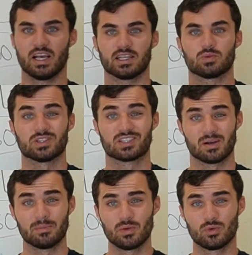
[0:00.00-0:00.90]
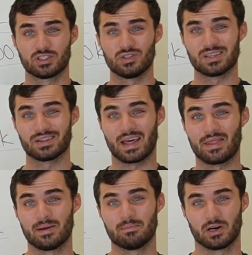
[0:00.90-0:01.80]
is when somebody wants you to
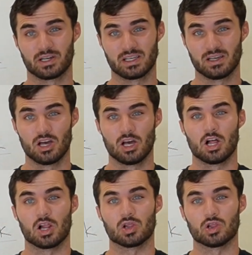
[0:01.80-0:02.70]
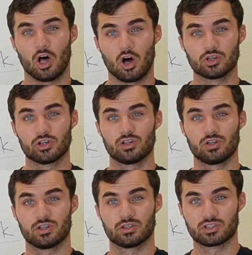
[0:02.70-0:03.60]
lend them money
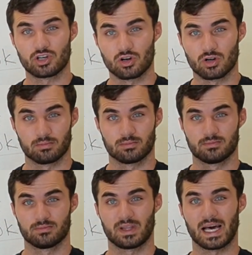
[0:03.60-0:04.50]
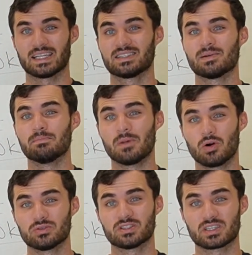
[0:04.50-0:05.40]
longer term. That is the
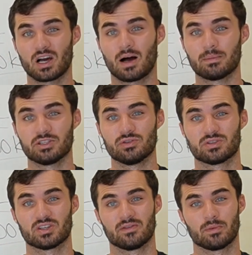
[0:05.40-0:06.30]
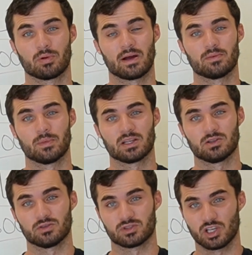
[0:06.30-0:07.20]
most common use of a private money
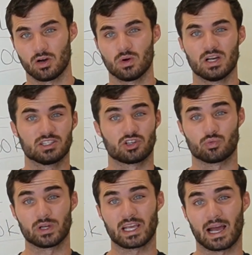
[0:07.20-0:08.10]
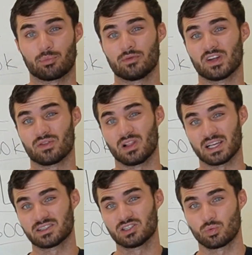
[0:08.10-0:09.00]
loan. So to recap, we've done
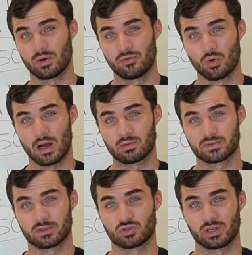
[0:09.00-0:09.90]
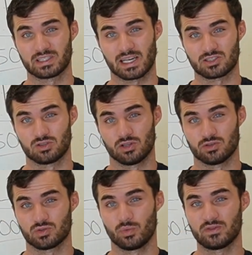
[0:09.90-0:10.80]
less than 24 hours for transactional
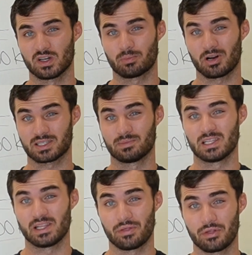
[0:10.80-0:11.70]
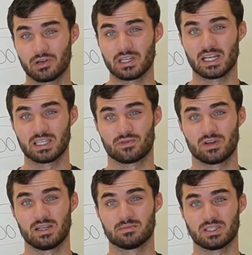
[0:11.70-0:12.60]
loans. We've done approximately 30 days for
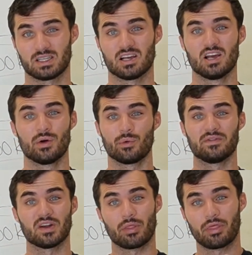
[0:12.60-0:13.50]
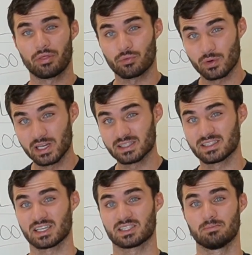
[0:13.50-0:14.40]
EMD. We've done 3 to
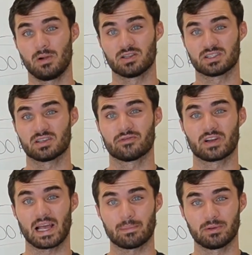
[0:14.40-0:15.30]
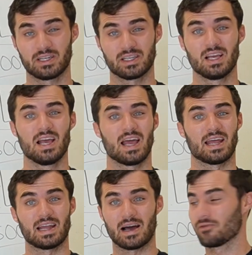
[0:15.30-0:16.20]
6 months for gap lending.
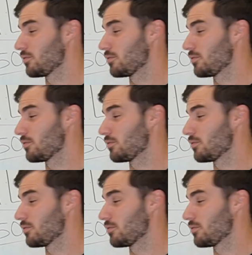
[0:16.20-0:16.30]
And now for